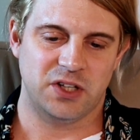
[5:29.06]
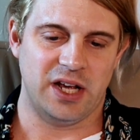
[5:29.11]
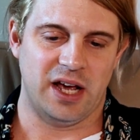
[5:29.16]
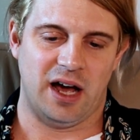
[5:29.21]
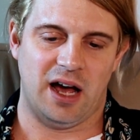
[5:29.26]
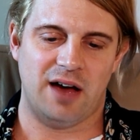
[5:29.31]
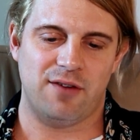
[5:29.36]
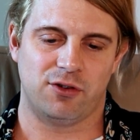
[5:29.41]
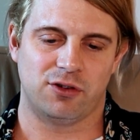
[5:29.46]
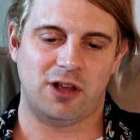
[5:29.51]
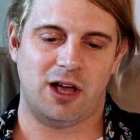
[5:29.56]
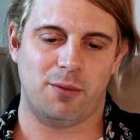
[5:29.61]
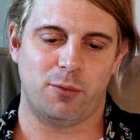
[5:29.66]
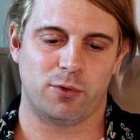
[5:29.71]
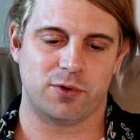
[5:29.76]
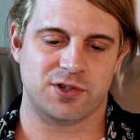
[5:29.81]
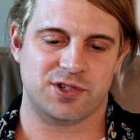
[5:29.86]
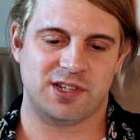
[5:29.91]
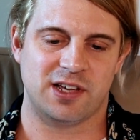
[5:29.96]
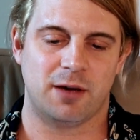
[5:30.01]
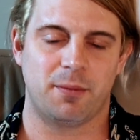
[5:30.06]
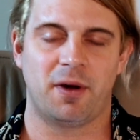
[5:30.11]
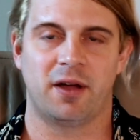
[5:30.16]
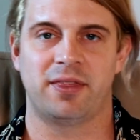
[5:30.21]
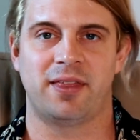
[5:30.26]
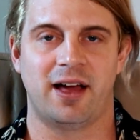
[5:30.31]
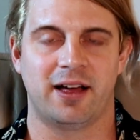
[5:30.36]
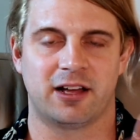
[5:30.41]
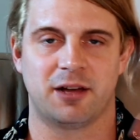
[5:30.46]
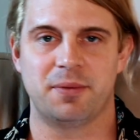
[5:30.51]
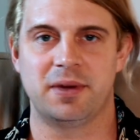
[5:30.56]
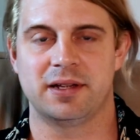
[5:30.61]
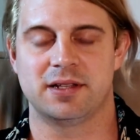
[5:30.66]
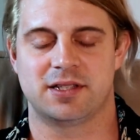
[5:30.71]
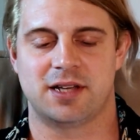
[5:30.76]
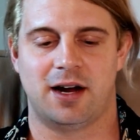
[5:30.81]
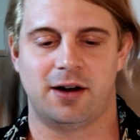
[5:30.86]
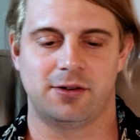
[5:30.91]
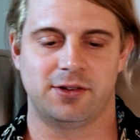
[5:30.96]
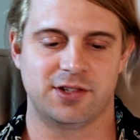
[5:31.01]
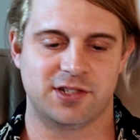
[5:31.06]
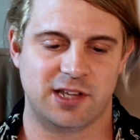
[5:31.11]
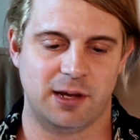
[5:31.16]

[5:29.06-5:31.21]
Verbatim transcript: yeah, I have a lot more to say about that. It could be an entirely